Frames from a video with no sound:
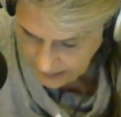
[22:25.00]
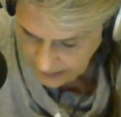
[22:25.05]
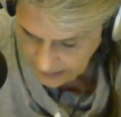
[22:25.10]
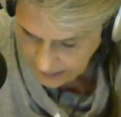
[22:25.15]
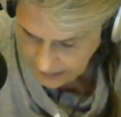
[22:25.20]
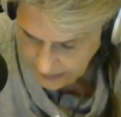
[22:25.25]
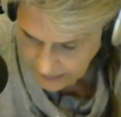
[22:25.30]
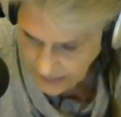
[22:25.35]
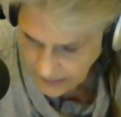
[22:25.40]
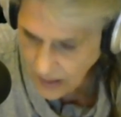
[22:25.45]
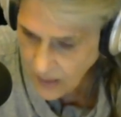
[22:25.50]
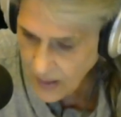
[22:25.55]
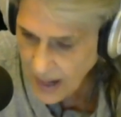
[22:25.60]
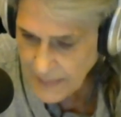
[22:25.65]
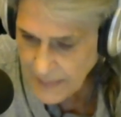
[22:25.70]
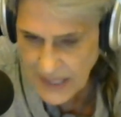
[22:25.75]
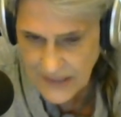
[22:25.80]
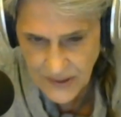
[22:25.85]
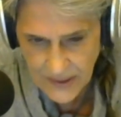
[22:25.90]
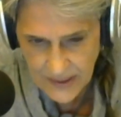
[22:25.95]
So I
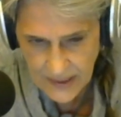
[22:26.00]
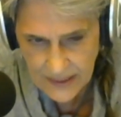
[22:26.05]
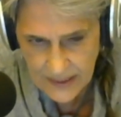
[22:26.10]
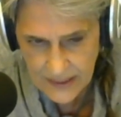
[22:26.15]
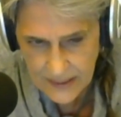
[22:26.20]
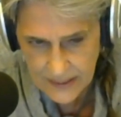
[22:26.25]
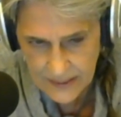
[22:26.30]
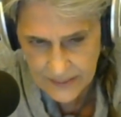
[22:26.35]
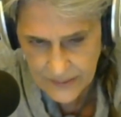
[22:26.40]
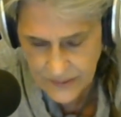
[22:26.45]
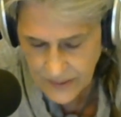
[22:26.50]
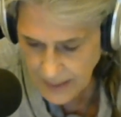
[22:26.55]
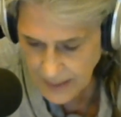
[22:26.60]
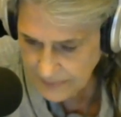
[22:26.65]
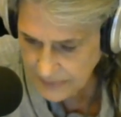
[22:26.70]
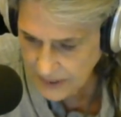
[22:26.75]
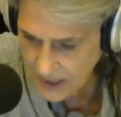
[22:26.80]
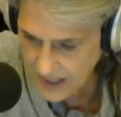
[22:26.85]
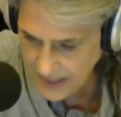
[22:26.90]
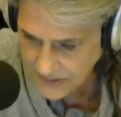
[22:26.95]
mentioned that Trump
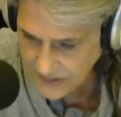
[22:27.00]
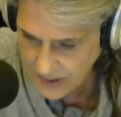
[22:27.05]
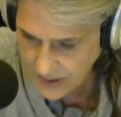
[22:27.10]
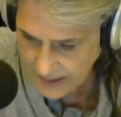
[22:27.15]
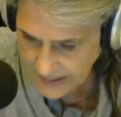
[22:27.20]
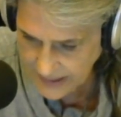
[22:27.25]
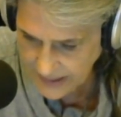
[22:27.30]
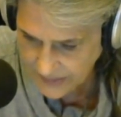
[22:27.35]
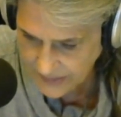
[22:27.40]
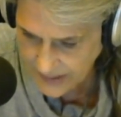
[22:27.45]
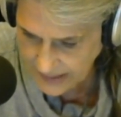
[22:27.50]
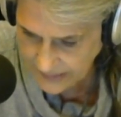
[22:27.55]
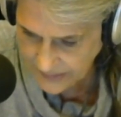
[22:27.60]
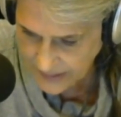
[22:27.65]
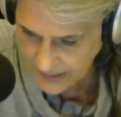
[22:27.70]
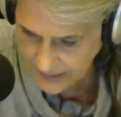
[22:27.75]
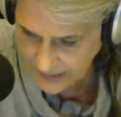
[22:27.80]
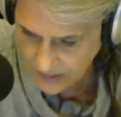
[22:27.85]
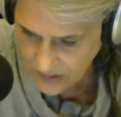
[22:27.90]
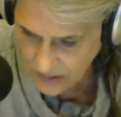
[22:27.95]
lost all these things
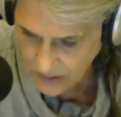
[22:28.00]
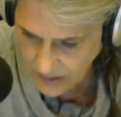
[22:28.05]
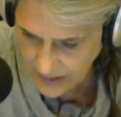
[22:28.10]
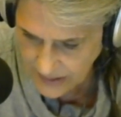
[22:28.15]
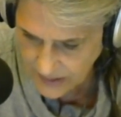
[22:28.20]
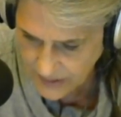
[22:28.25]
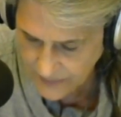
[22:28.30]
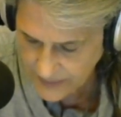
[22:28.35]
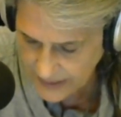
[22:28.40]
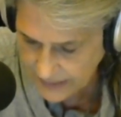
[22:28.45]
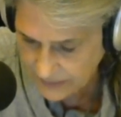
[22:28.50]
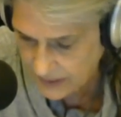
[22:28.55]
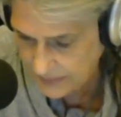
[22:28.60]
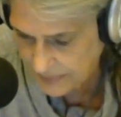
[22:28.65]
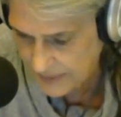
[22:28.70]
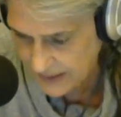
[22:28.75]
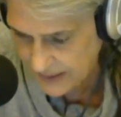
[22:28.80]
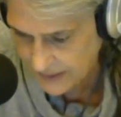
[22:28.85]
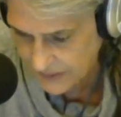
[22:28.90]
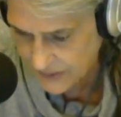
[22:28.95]
in the courts. The Federal
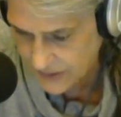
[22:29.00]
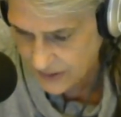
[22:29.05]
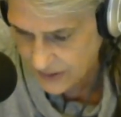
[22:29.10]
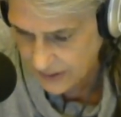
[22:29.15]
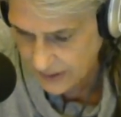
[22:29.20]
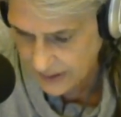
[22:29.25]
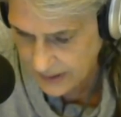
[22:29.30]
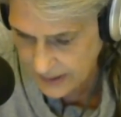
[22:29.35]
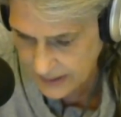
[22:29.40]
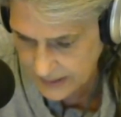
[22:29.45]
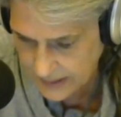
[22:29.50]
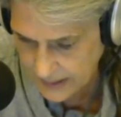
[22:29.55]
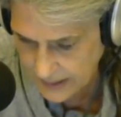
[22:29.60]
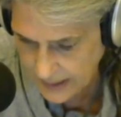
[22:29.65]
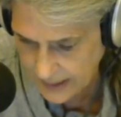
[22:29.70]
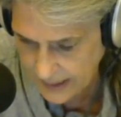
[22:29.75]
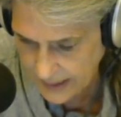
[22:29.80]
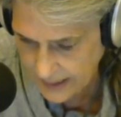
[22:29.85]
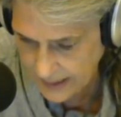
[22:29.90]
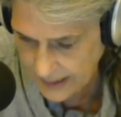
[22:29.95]
Appeals Court
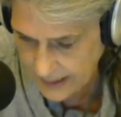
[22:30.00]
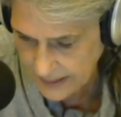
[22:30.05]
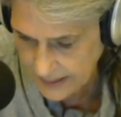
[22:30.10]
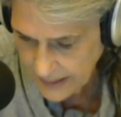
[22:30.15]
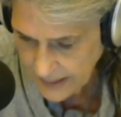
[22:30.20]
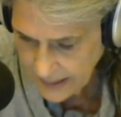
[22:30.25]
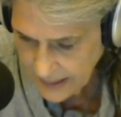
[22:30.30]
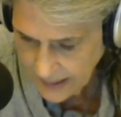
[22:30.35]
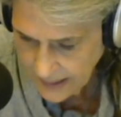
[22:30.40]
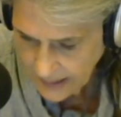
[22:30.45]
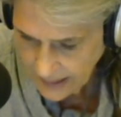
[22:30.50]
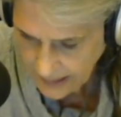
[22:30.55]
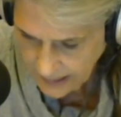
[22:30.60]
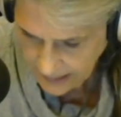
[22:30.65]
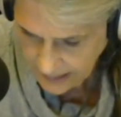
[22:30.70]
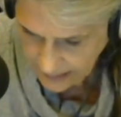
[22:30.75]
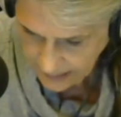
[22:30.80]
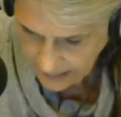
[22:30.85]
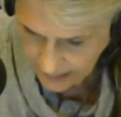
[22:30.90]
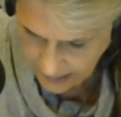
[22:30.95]

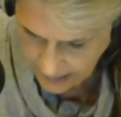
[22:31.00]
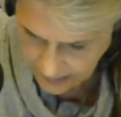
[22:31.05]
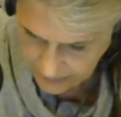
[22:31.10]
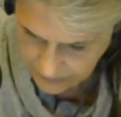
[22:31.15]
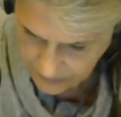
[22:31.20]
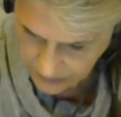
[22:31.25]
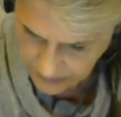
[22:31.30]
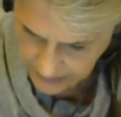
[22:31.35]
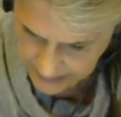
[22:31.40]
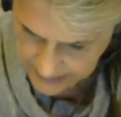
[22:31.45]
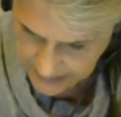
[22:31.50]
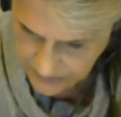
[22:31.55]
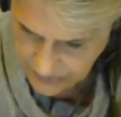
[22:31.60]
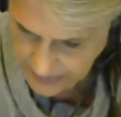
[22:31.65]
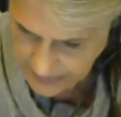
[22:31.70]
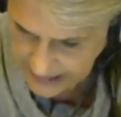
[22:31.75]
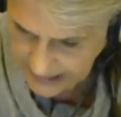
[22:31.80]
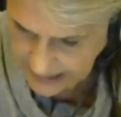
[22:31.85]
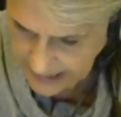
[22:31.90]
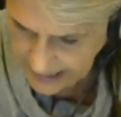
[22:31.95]
ruled this
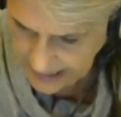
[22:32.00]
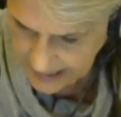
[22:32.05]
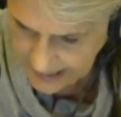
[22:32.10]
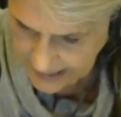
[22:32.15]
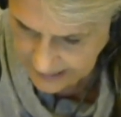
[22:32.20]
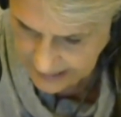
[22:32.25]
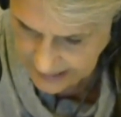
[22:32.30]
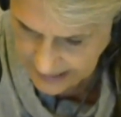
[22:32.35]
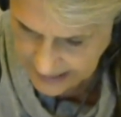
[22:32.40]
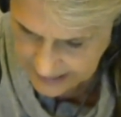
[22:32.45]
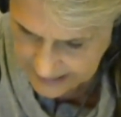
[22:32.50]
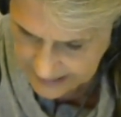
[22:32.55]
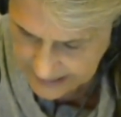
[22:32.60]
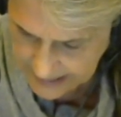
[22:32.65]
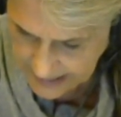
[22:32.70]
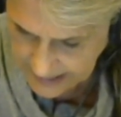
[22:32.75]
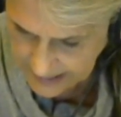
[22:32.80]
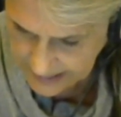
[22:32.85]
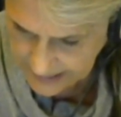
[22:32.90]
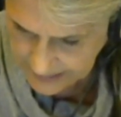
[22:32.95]
weekend
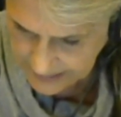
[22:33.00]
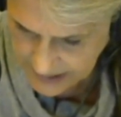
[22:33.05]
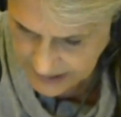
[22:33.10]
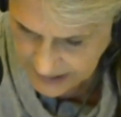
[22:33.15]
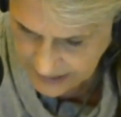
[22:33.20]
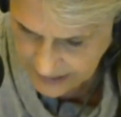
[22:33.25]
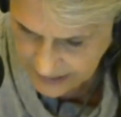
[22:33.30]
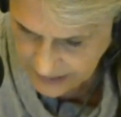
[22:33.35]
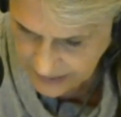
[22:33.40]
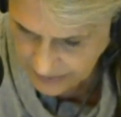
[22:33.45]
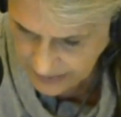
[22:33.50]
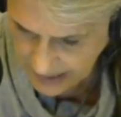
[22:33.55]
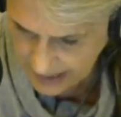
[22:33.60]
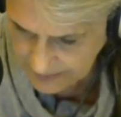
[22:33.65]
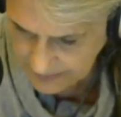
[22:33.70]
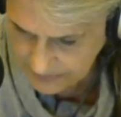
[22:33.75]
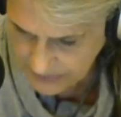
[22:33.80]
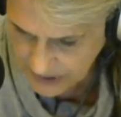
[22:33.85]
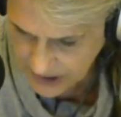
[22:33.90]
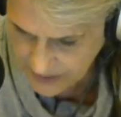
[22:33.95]
that
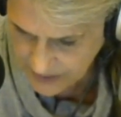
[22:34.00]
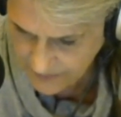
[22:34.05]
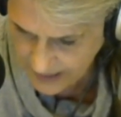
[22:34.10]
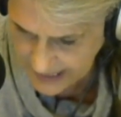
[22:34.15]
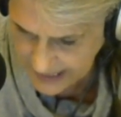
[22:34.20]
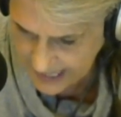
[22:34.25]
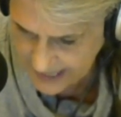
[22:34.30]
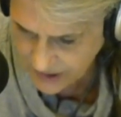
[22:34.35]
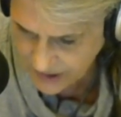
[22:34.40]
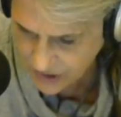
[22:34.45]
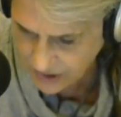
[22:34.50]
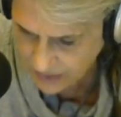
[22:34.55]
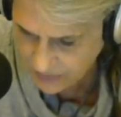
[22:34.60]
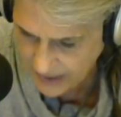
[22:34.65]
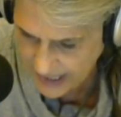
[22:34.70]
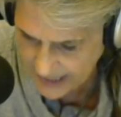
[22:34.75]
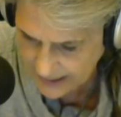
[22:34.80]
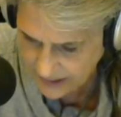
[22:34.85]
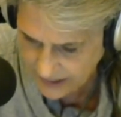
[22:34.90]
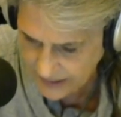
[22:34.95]
Trump's financial
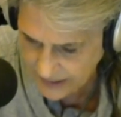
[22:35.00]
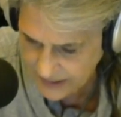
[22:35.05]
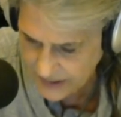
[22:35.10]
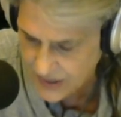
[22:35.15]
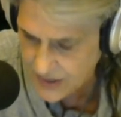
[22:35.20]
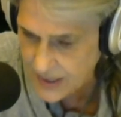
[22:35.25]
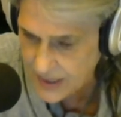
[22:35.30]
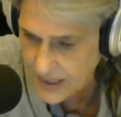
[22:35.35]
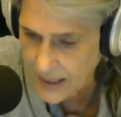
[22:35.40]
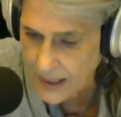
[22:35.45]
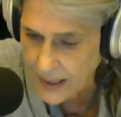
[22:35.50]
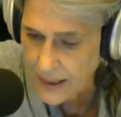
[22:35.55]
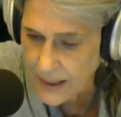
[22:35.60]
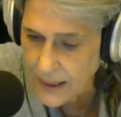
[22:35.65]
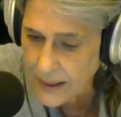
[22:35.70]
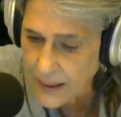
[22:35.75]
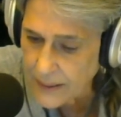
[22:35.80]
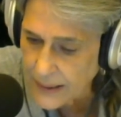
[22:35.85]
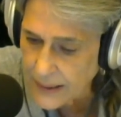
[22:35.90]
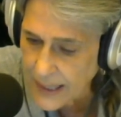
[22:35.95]
records
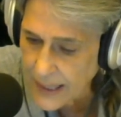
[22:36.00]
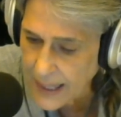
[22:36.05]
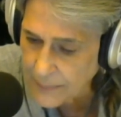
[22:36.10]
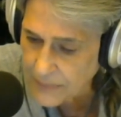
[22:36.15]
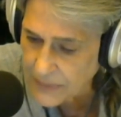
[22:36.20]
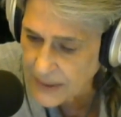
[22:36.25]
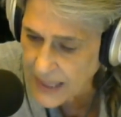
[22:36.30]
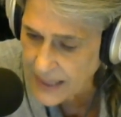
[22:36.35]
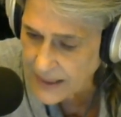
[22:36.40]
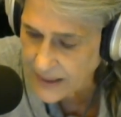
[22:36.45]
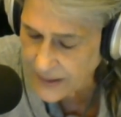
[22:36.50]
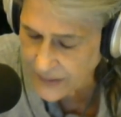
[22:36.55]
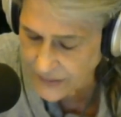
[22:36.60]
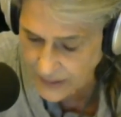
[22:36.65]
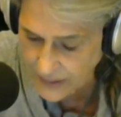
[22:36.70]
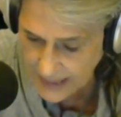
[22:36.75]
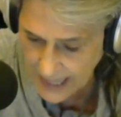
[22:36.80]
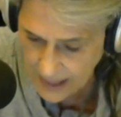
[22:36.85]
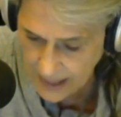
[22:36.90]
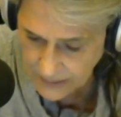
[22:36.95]
kept at his
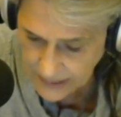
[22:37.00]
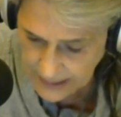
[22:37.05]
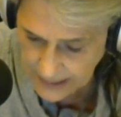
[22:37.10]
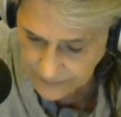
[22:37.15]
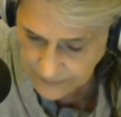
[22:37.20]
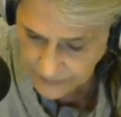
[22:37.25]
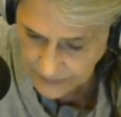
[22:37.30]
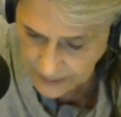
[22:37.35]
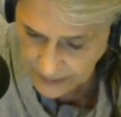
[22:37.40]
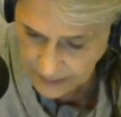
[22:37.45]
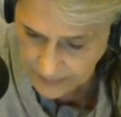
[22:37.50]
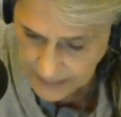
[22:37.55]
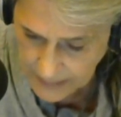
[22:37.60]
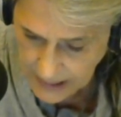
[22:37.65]
accounting firm